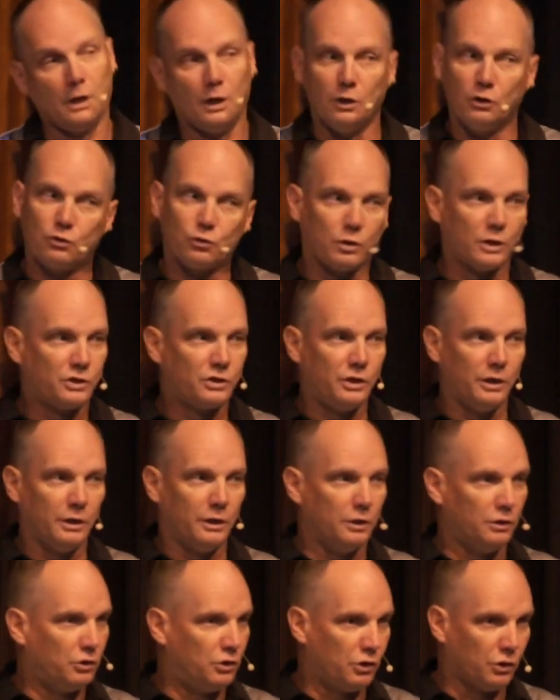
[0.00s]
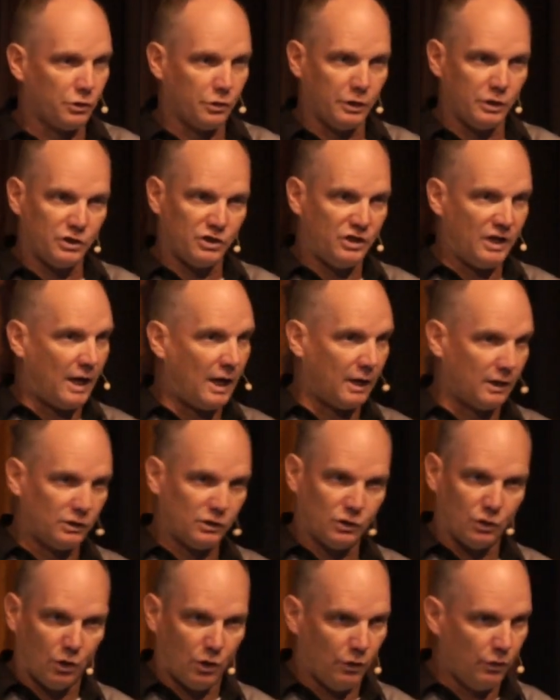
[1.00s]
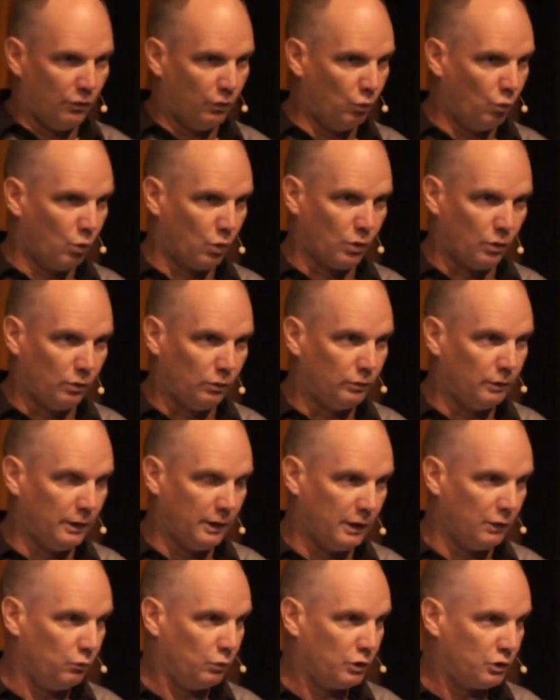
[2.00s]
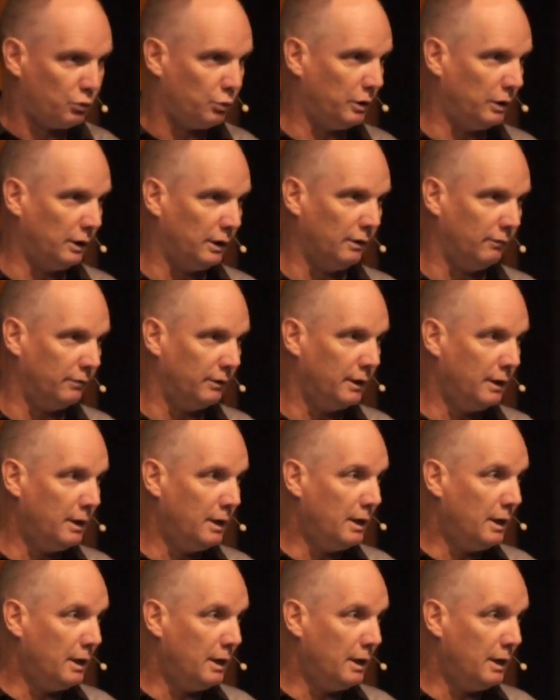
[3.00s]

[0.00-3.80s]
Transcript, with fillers: Interesting and curious stats on the world in which we live.